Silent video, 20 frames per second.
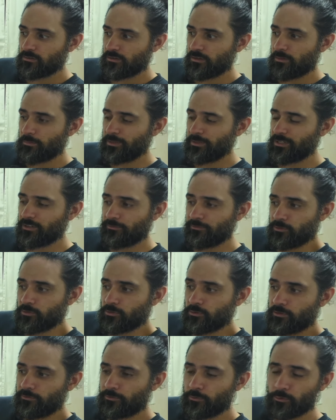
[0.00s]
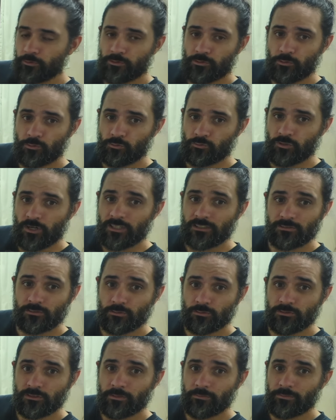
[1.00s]
mean, if you're into Rust
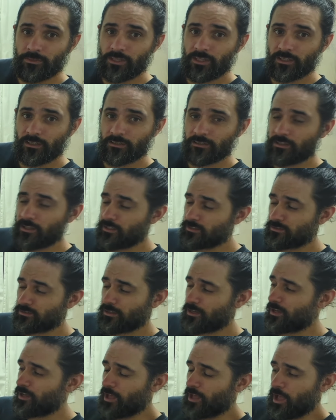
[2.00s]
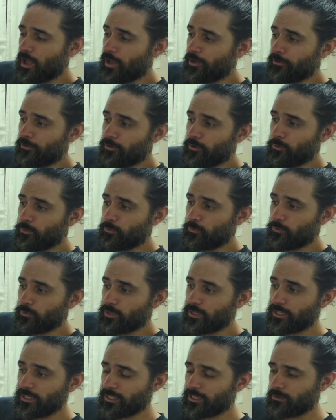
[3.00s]
or something, I don't know
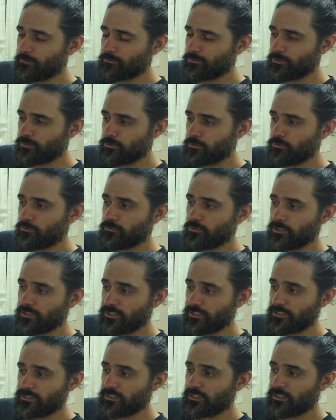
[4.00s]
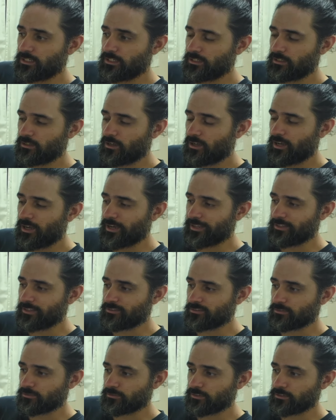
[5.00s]
any company who really
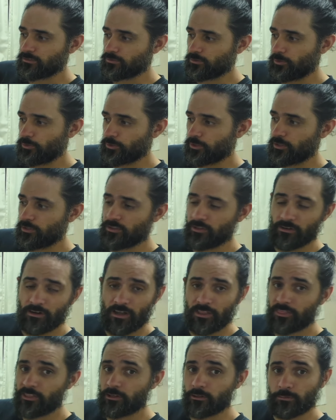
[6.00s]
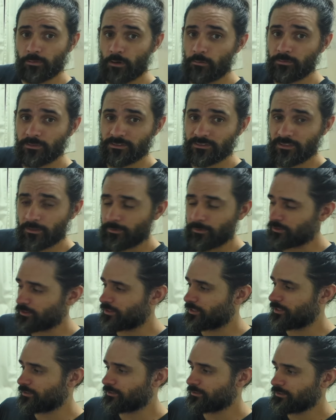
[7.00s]
hires around Tokyo. There are probably some out
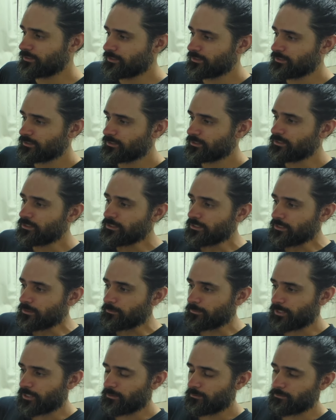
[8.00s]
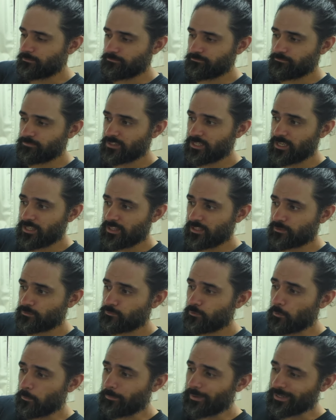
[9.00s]
there, but yeah, that's
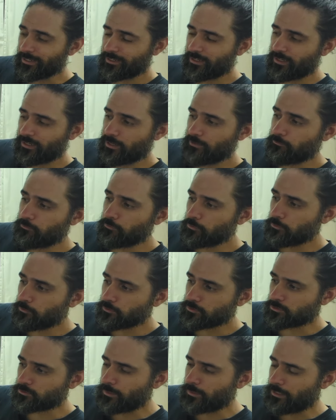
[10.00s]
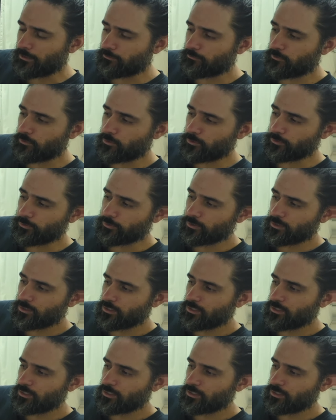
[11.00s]
for back end. And for smartphone,